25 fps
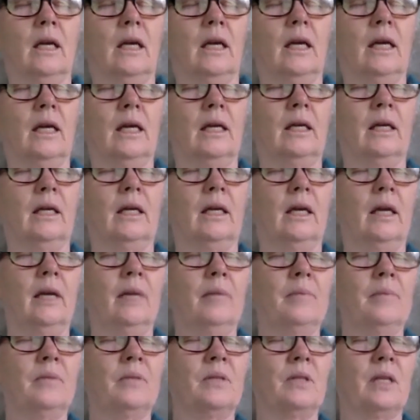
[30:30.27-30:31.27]
and
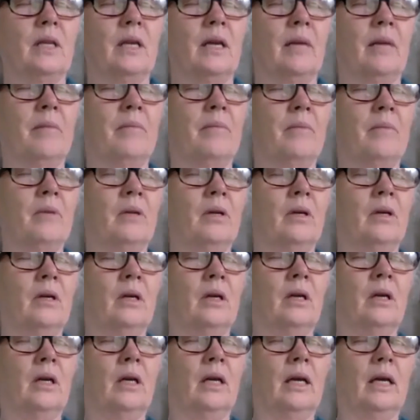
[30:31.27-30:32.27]
keeps them
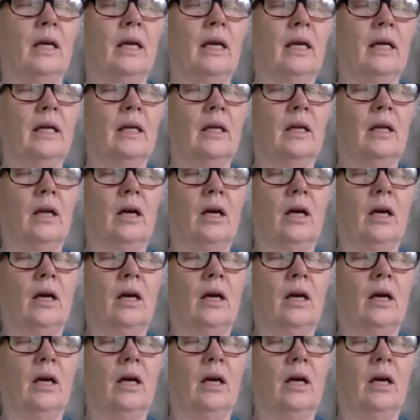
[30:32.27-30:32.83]
at